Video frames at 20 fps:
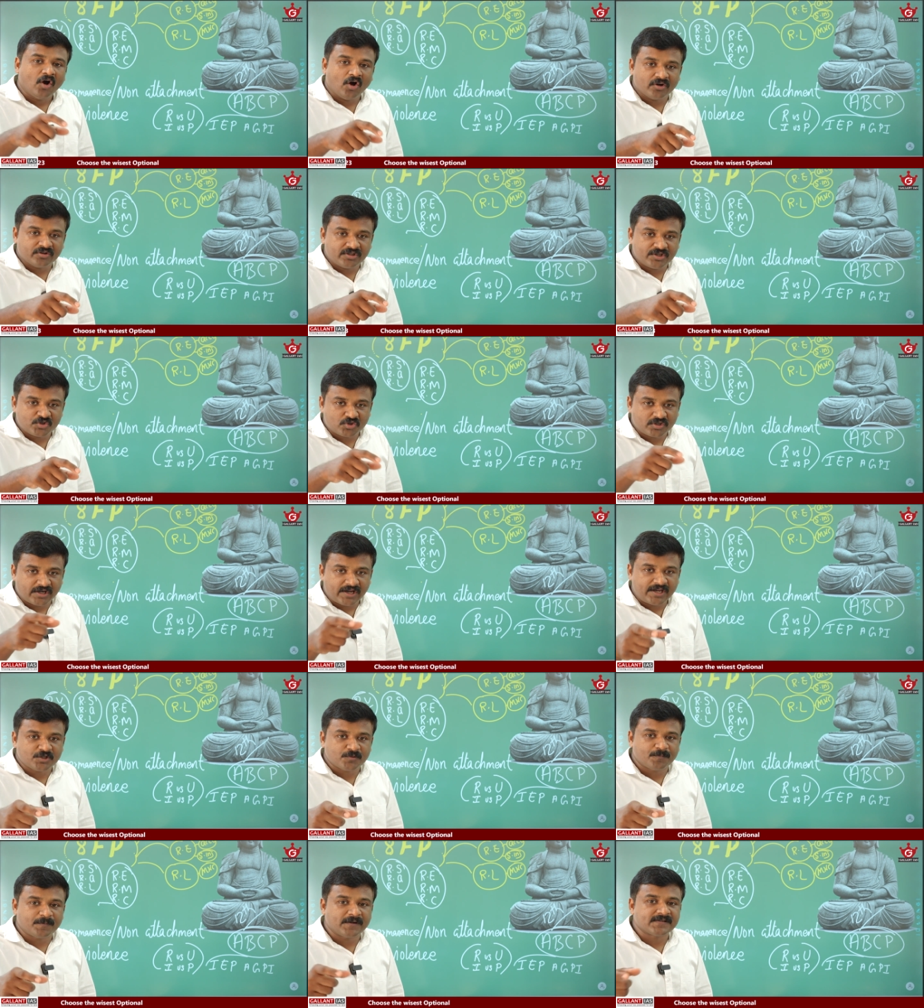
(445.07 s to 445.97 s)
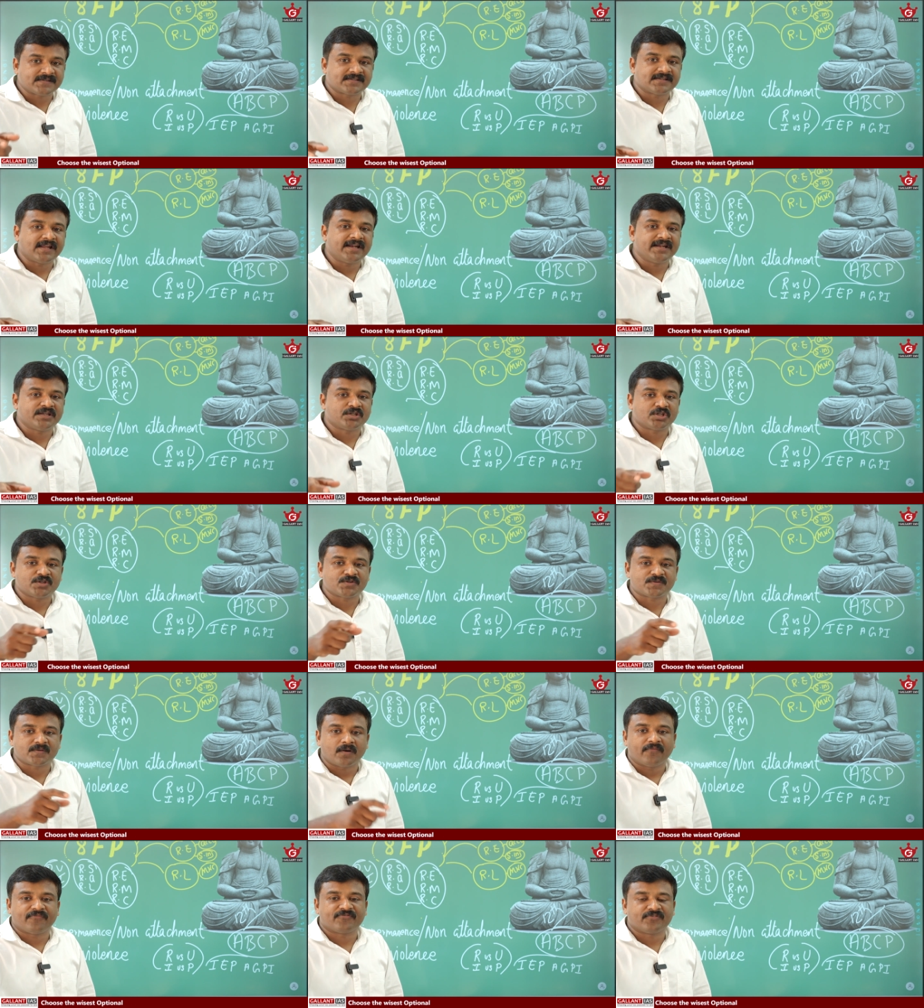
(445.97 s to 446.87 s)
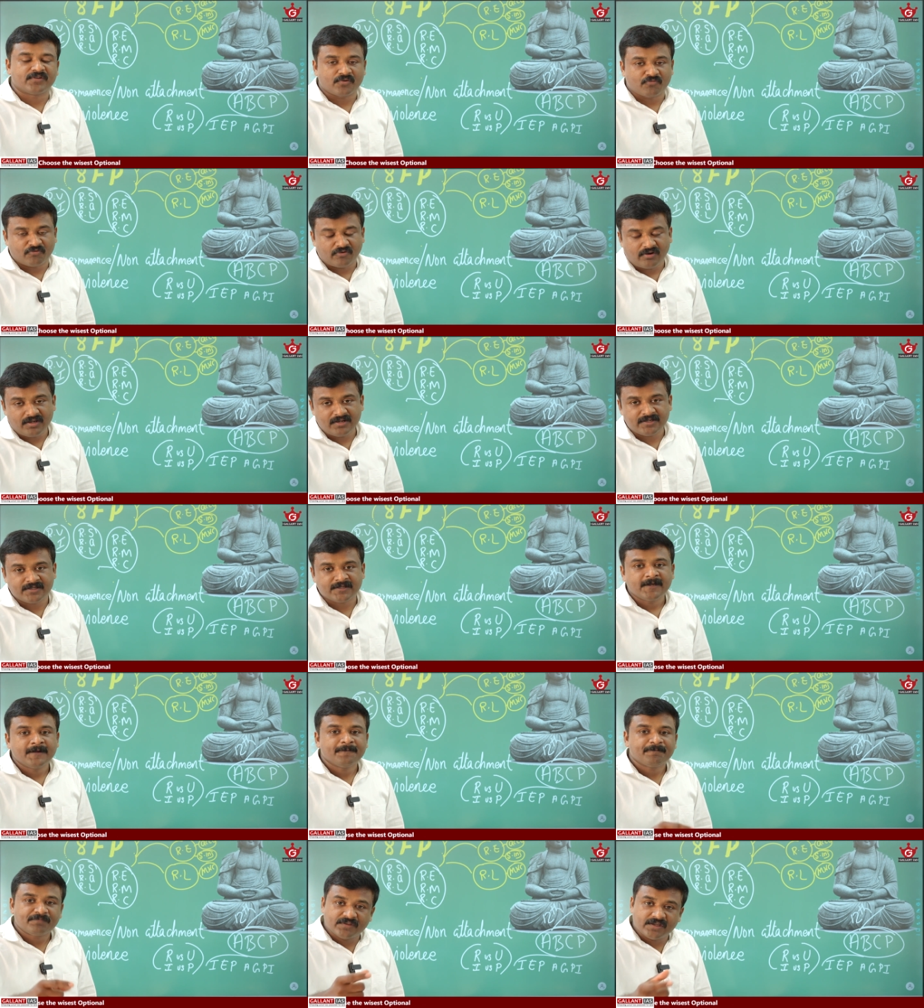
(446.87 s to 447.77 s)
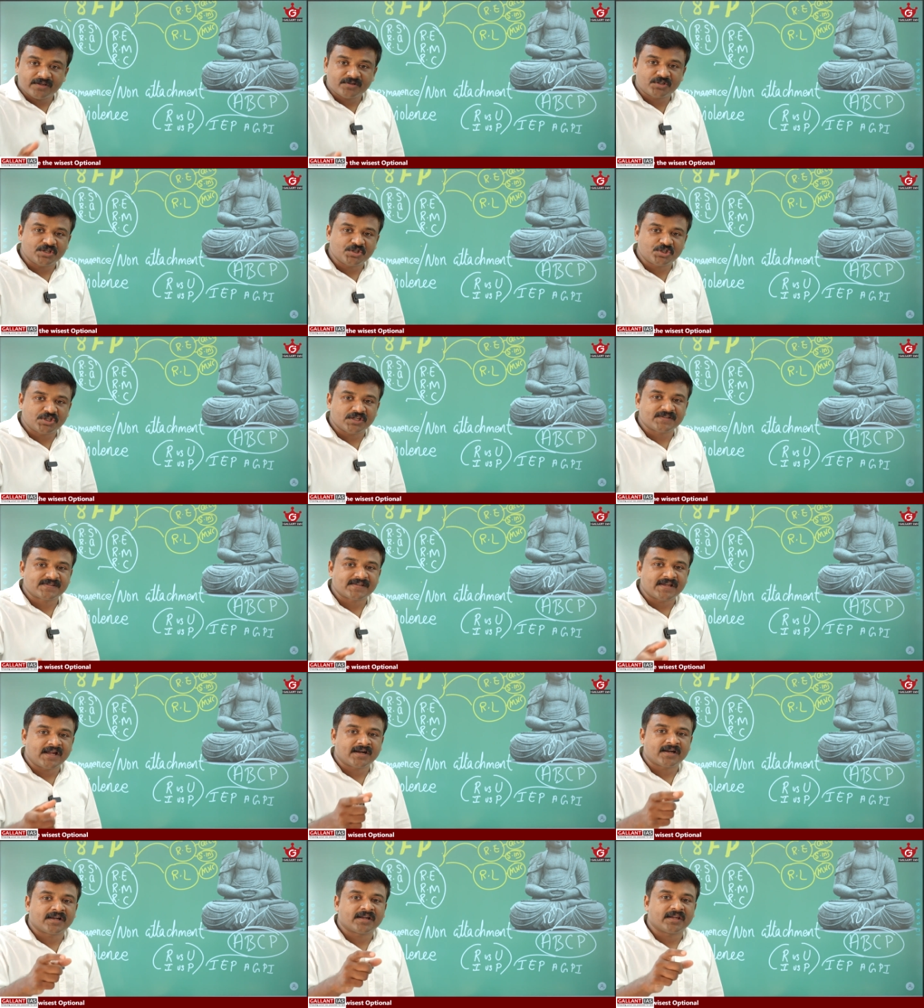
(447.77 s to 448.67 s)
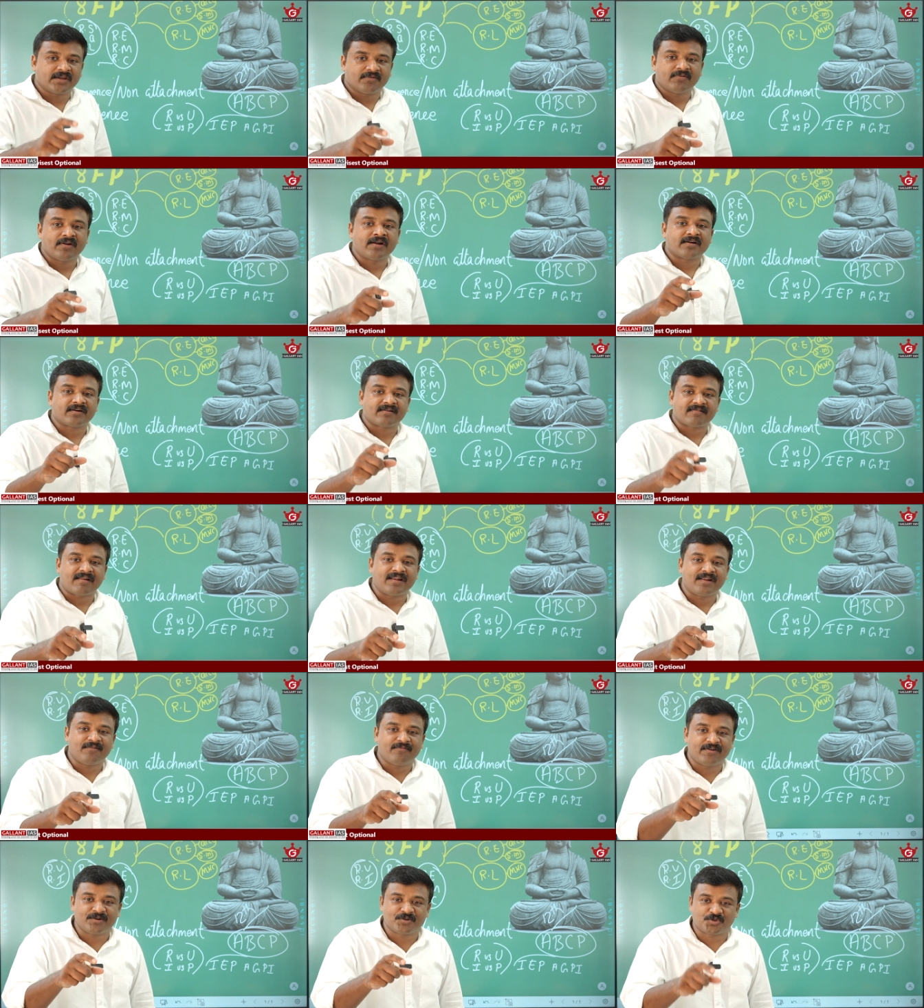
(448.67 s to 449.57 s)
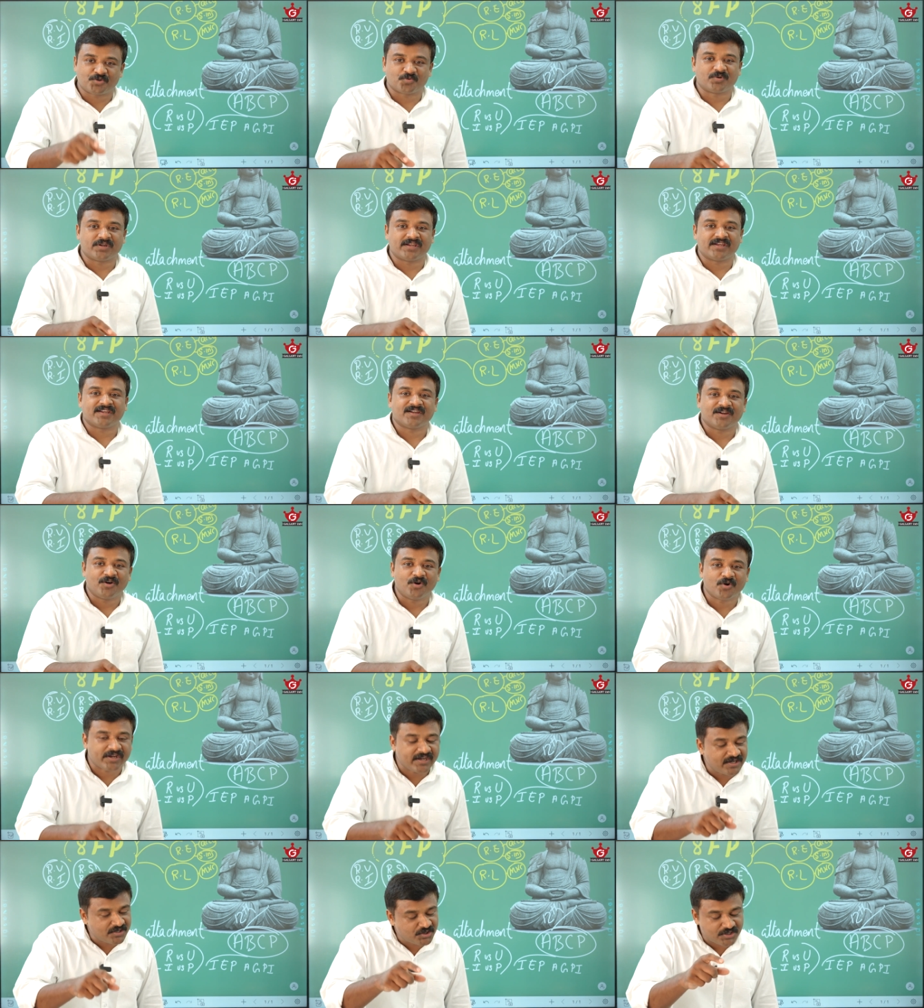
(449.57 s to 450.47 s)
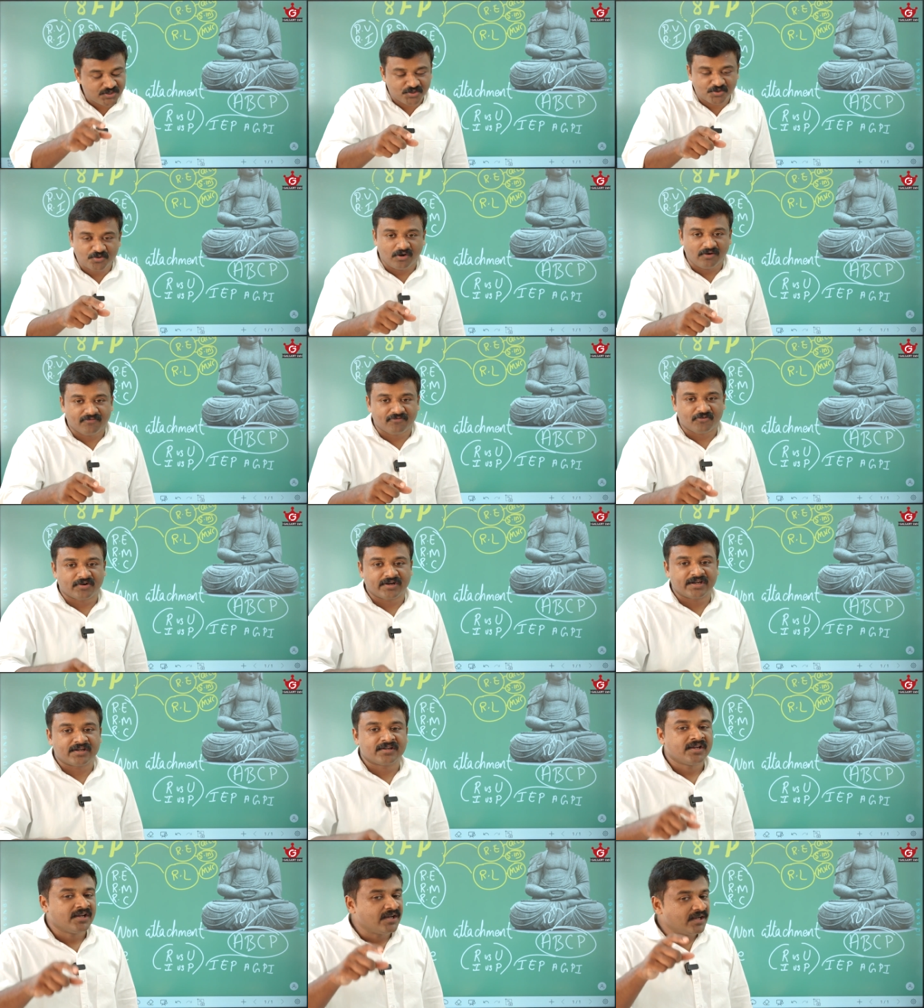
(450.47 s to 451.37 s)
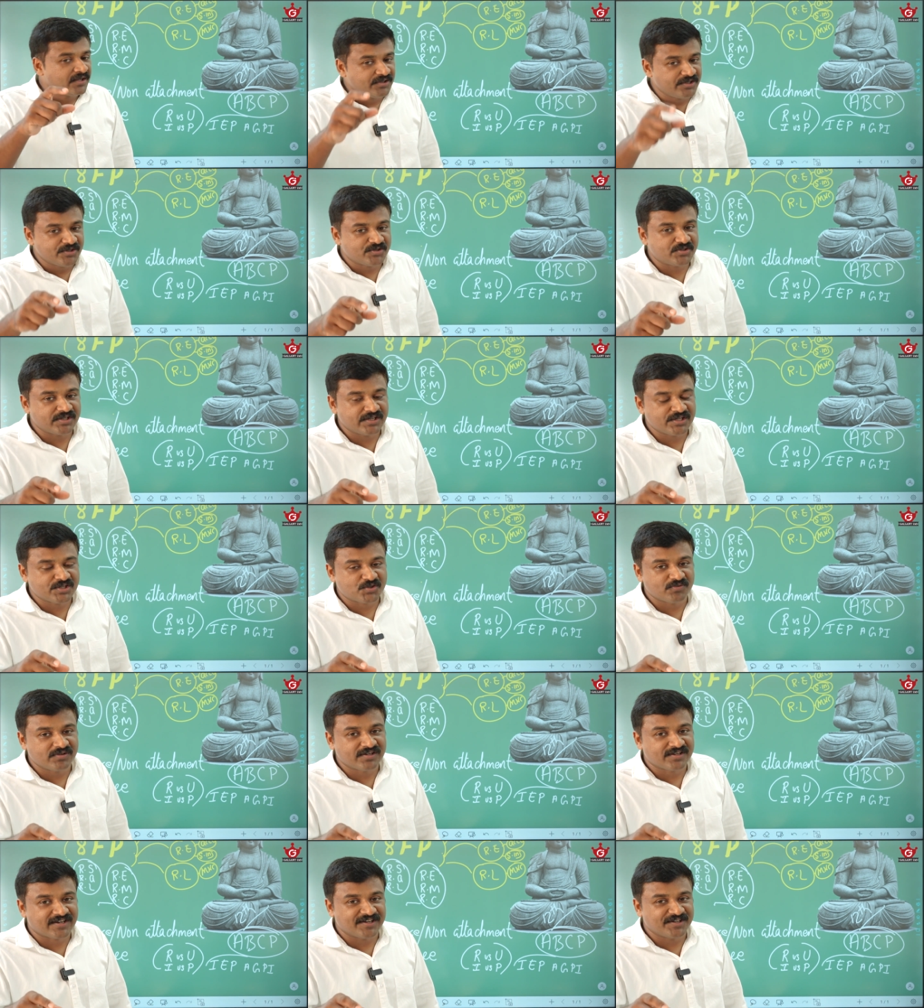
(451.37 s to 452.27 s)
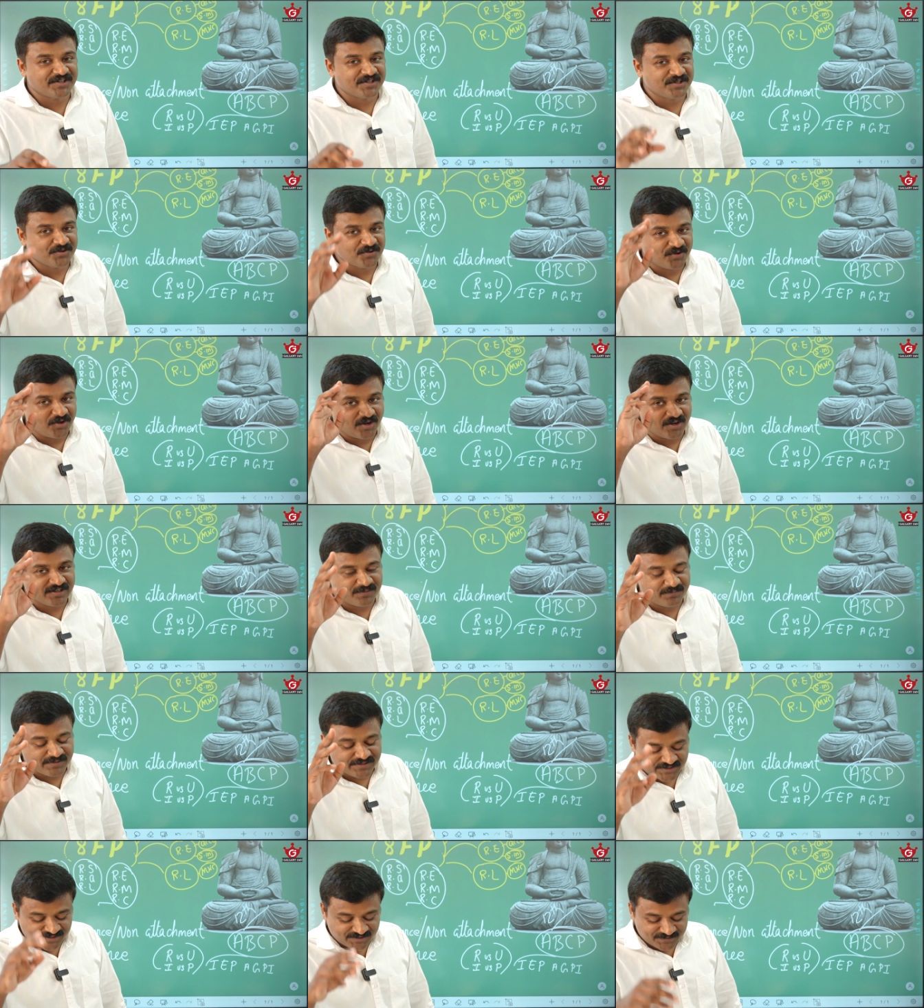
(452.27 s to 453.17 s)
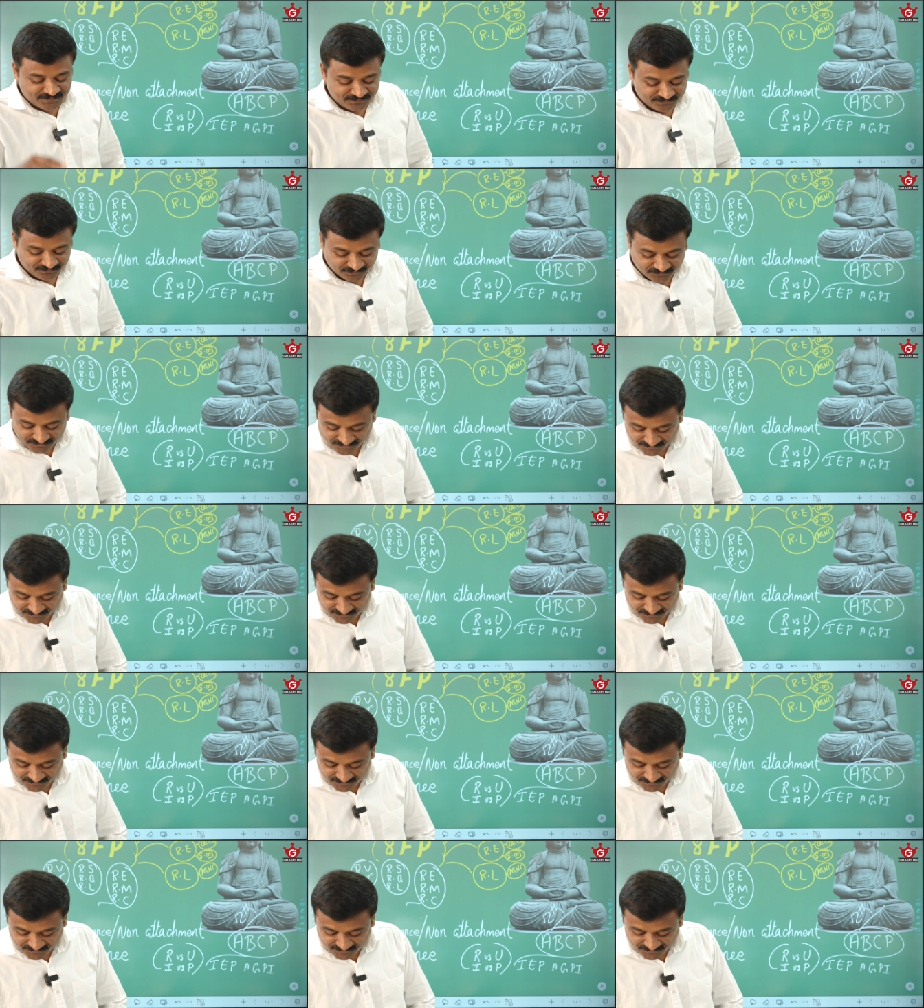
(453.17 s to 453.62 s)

or these great personalities of the world, their teachings are even relevant today. Okay, just go for it. This series will continue. All the best.